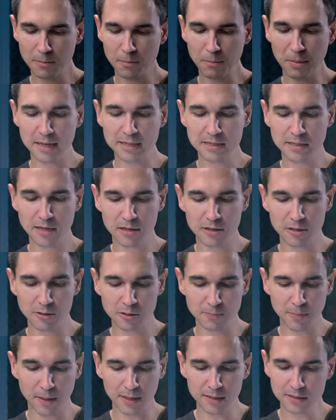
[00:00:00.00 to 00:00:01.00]
based on
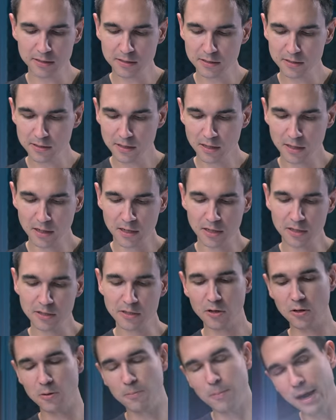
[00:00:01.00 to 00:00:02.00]
those buttons.
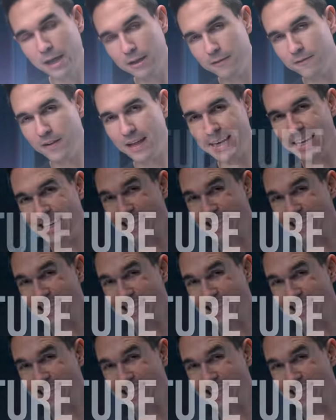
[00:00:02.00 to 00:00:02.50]
So the Pilotfly